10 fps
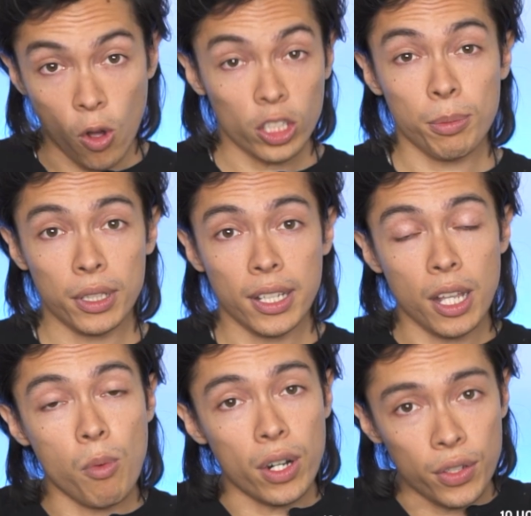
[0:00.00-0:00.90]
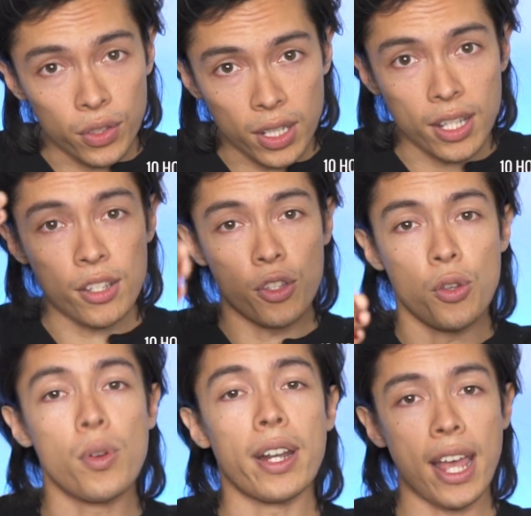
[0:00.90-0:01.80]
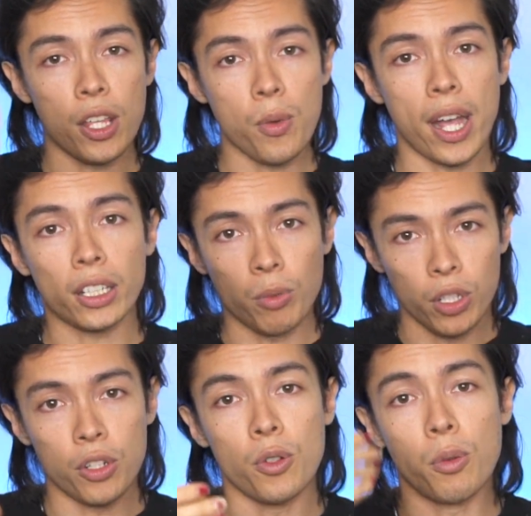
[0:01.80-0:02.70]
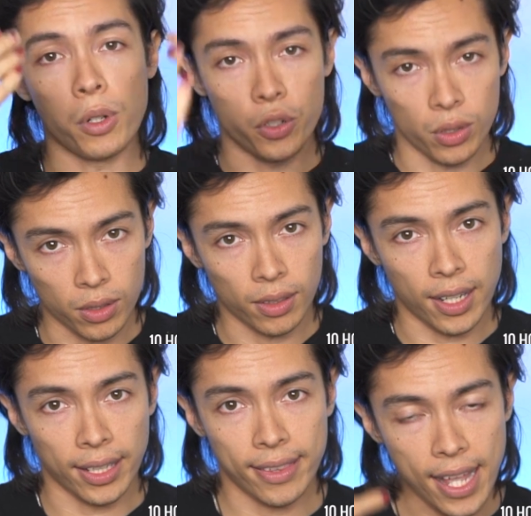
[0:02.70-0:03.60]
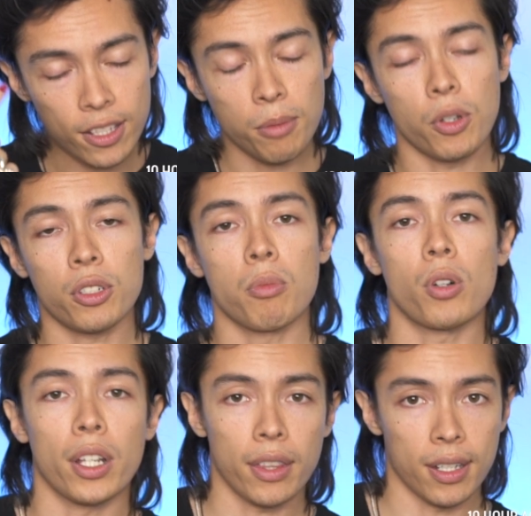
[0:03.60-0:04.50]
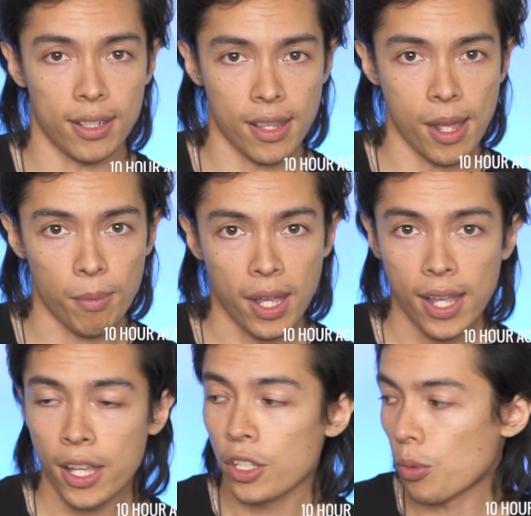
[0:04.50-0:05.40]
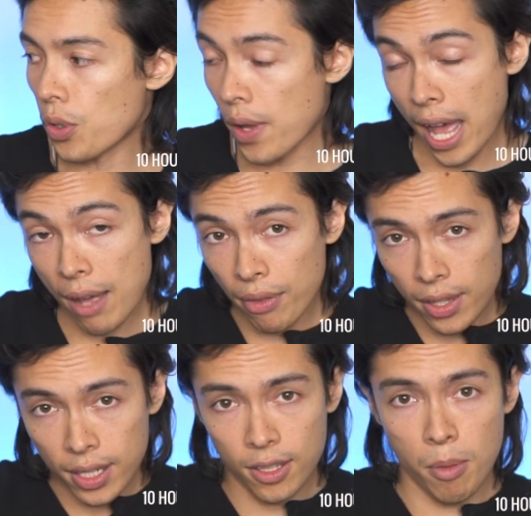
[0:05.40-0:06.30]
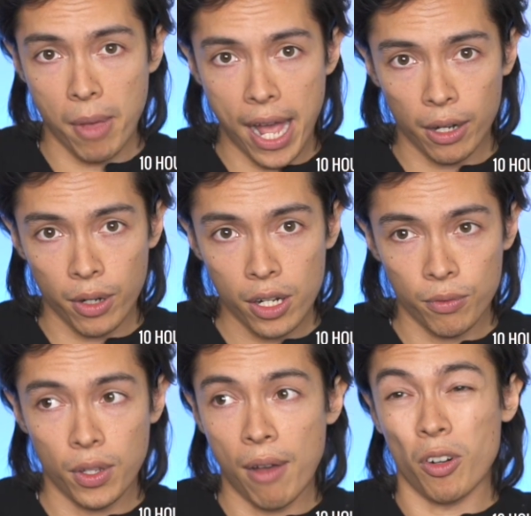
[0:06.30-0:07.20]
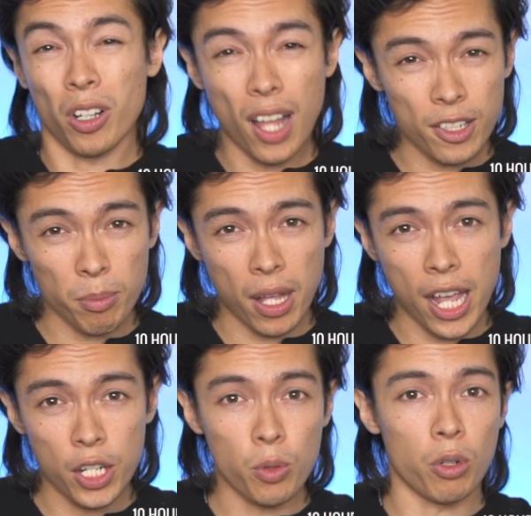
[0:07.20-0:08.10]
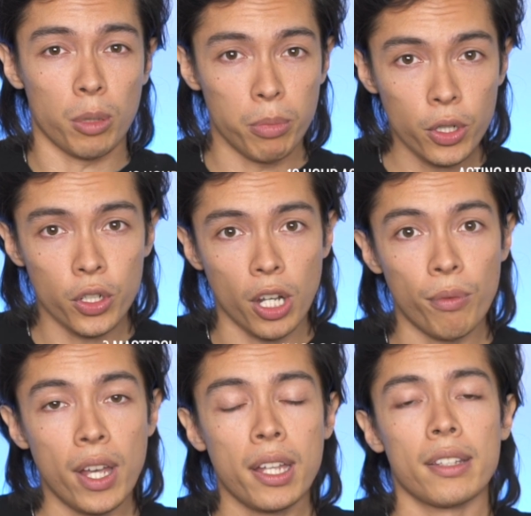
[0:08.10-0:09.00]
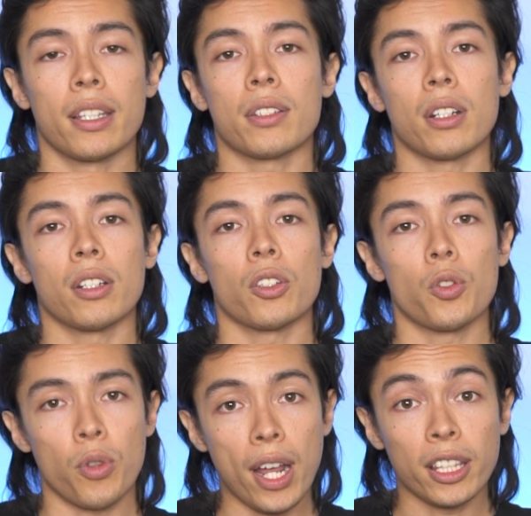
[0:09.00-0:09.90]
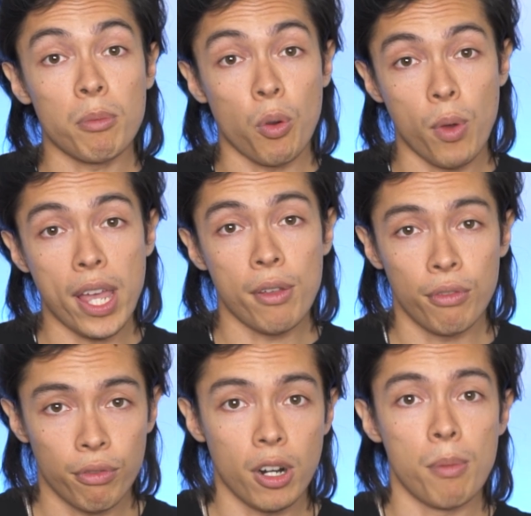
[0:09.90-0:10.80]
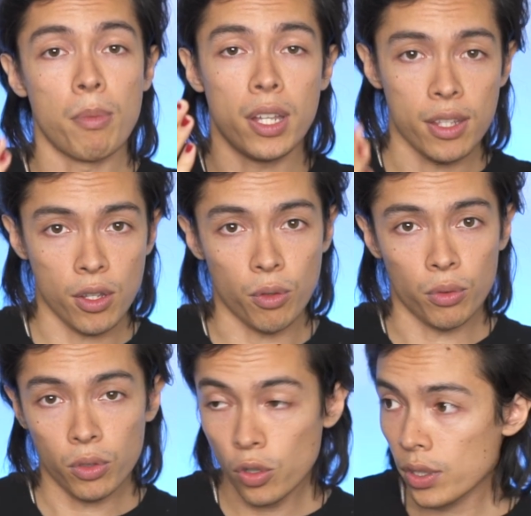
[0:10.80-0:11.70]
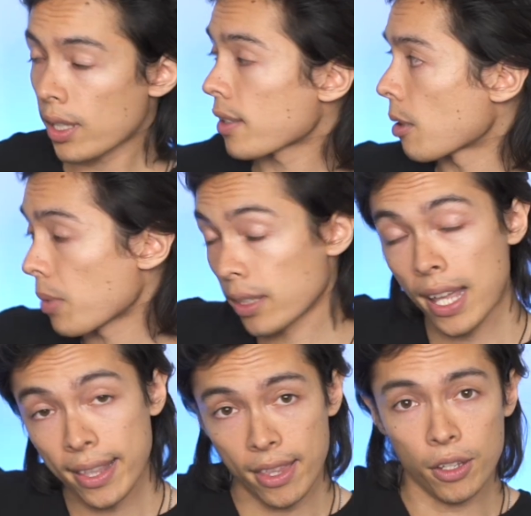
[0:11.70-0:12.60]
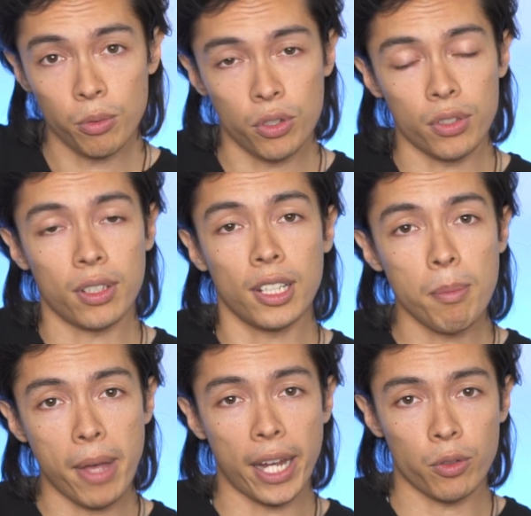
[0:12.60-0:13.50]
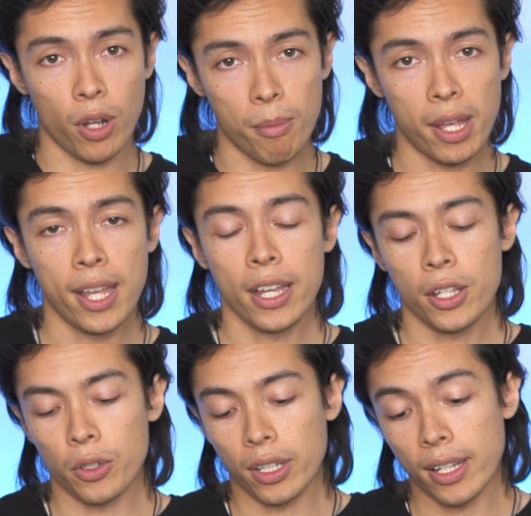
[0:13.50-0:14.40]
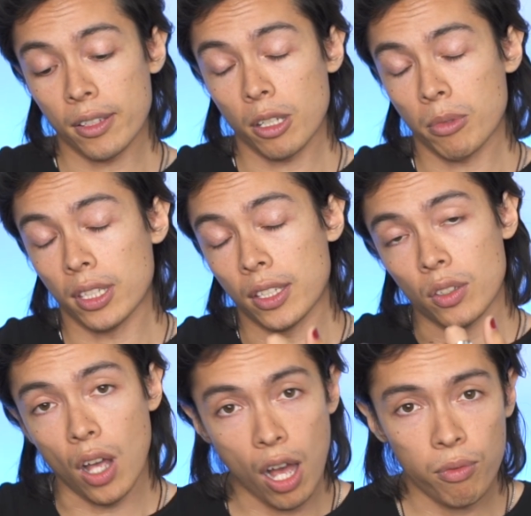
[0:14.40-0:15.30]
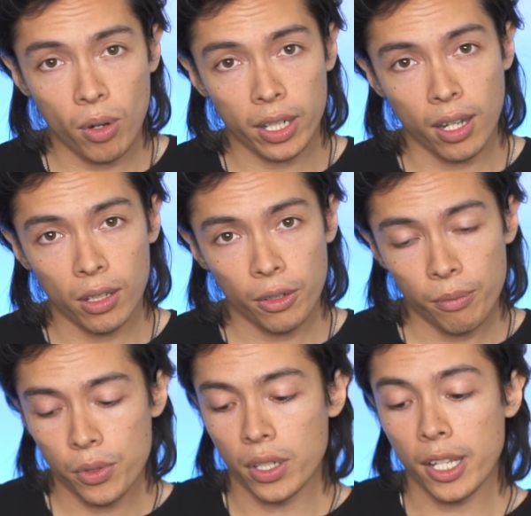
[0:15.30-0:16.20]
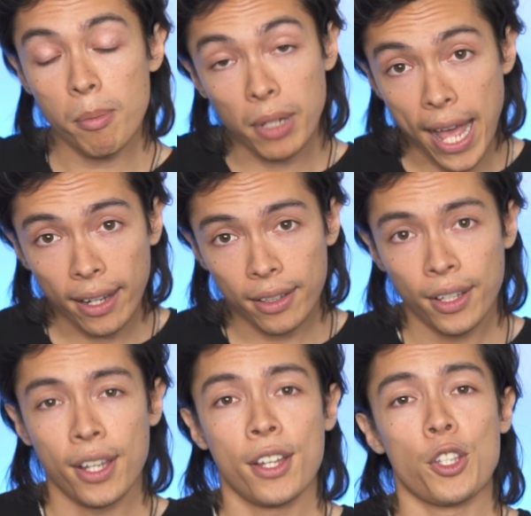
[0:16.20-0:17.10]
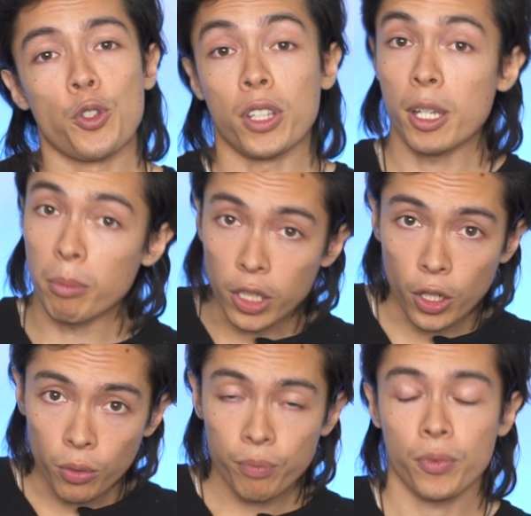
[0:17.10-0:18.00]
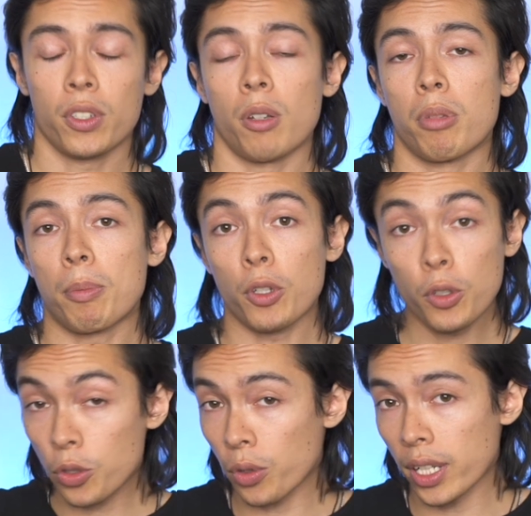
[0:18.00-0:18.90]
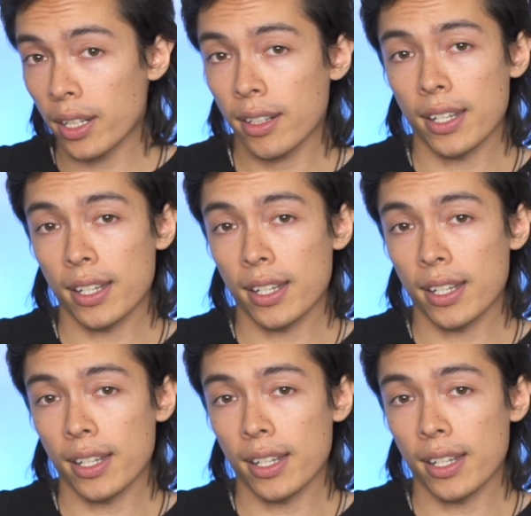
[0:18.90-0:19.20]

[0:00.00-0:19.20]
Ultimately, they want to see you and how you act and what you do and what you look like. That's the most important thing to them. So when you have things in the background, if you have a closet behind you or a bookshelf, that's going to distract them away from you. So just get something like this, which is a clean backdrop. You can get something that's an off-white color. You can get black. You can get blue. Some people use green.